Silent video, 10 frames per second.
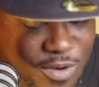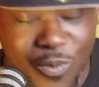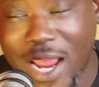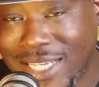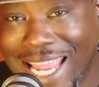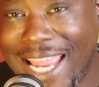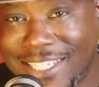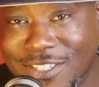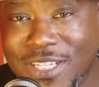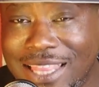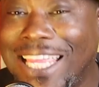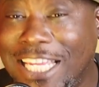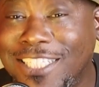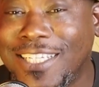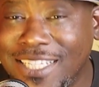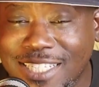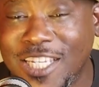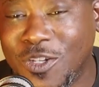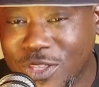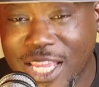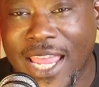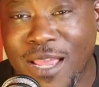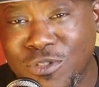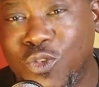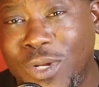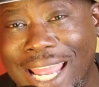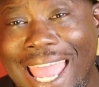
correct answer. I think he should continue. I think Cam's doing an